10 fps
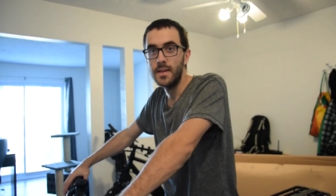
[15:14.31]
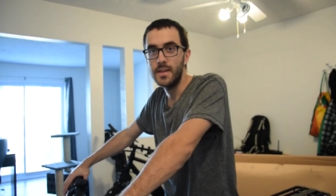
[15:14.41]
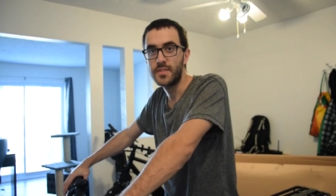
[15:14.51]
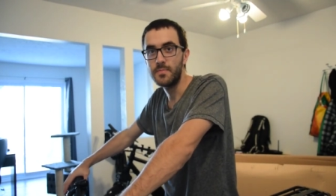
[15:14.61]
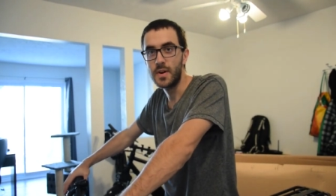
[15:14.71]

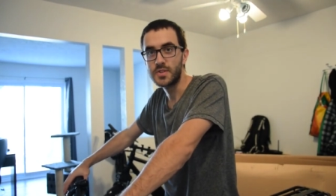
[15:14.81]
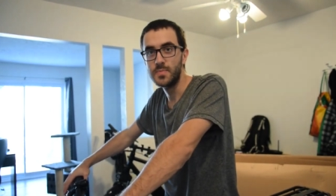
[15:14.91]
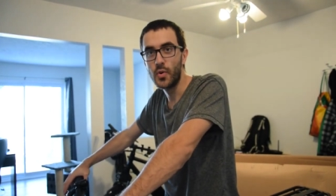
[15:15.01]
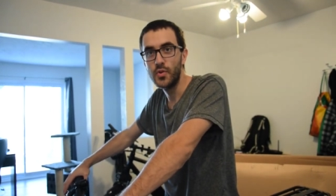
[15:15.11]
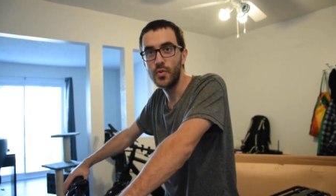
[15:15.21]
it's much
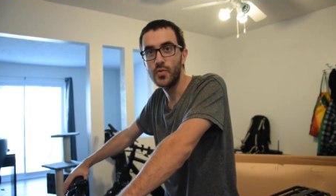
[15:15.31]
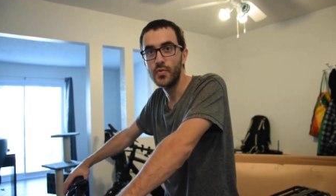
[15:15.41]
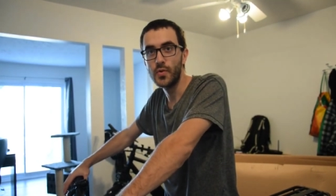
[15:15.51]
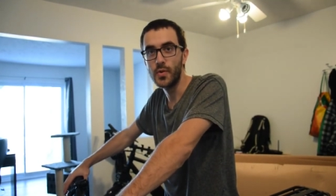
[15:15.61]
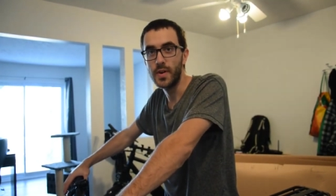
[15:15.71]
more
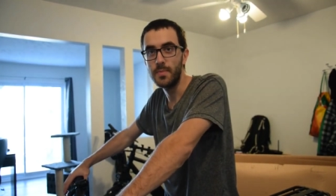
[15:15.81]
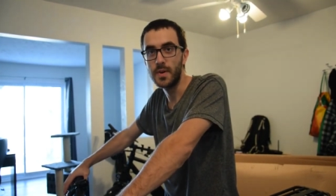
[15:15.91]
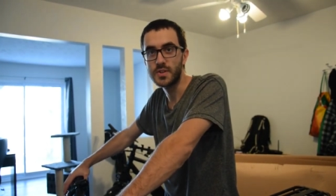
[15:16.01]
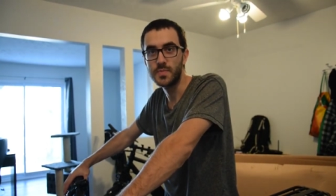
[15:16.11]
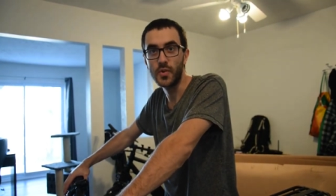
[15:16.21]
useful and
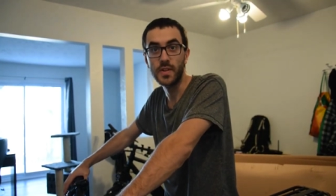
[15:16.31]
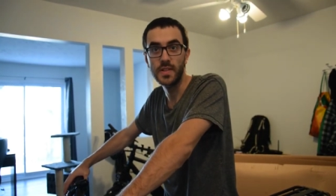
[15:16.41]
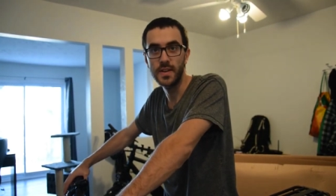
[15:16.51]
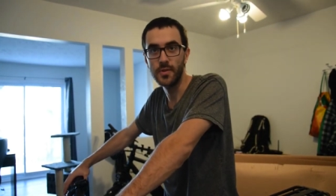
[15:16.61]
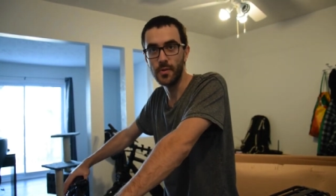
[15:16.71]
much more
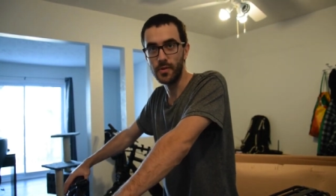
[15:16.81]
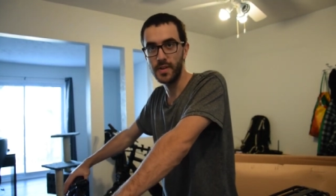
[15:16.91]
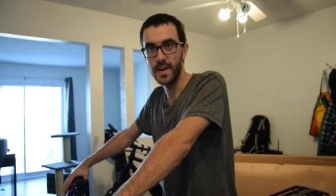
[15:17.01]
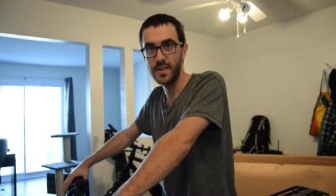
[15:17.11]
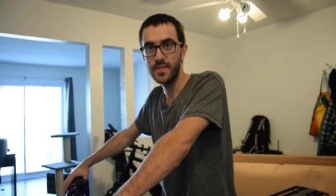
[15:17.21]
clear,
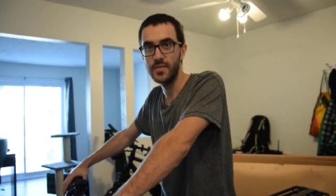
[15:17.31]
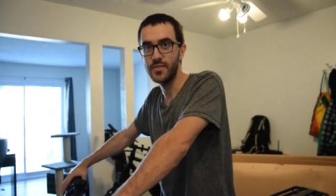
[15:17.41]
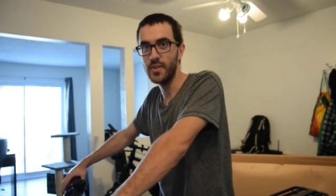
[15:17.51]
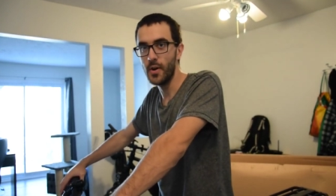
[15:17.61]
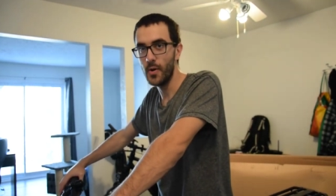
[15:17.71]
okay?
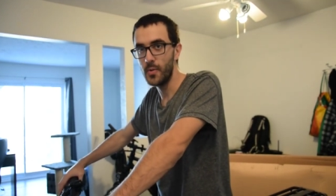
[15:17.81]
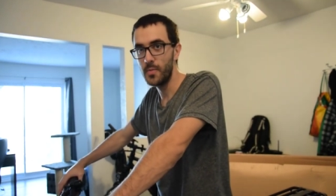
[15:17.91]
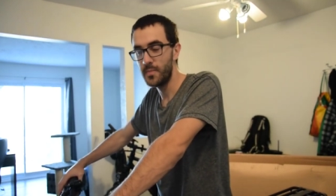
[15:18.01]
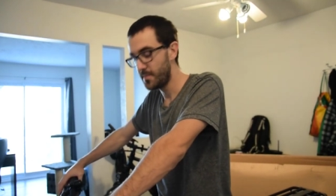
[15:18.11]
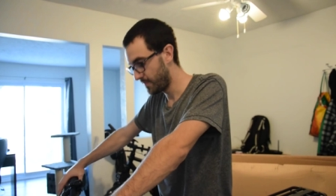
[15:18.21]
So
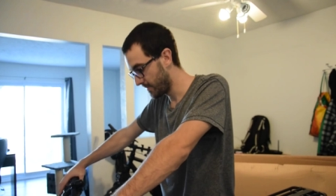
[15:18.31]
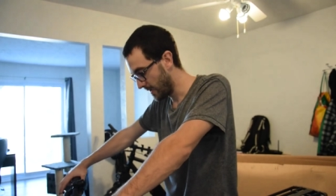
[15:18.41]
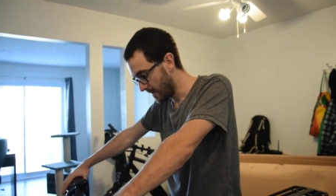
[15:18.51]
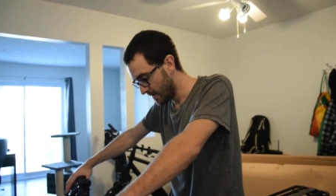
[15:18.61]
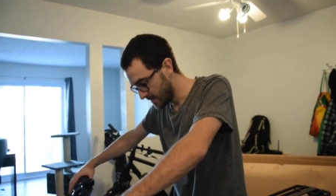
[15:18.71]

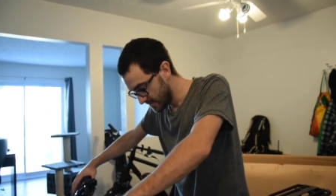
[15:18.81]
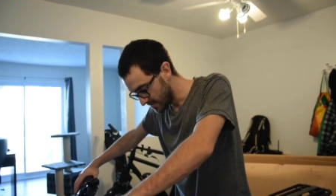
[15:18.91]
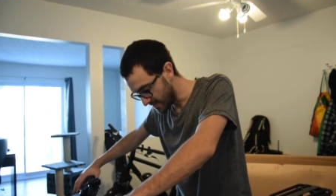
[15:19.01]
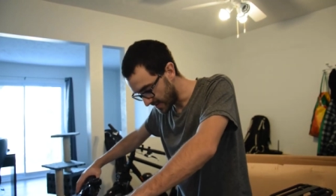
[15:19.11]
so